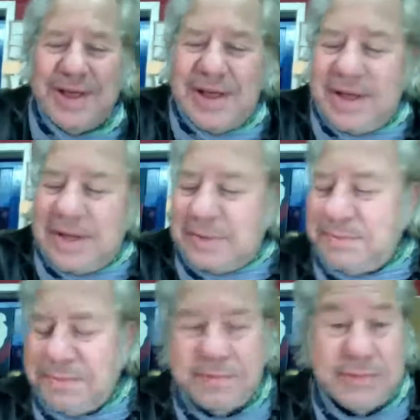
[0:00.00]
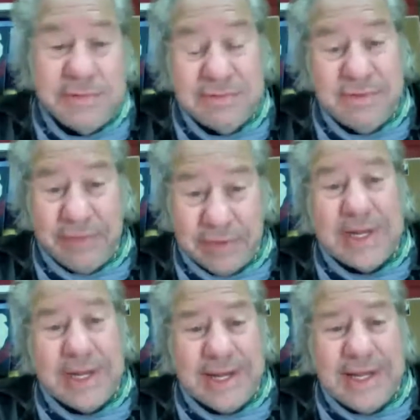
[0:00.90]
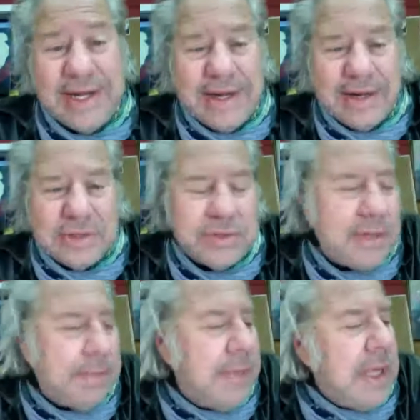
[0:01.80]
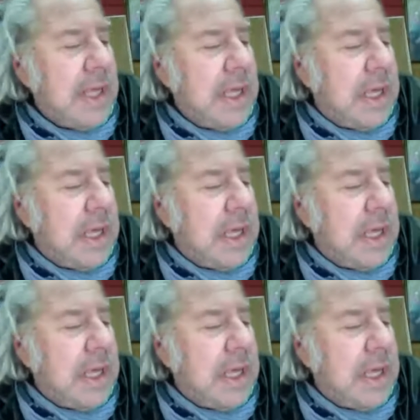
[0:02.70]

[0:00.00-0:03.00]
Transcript: If you're lucky to get in an Airstream.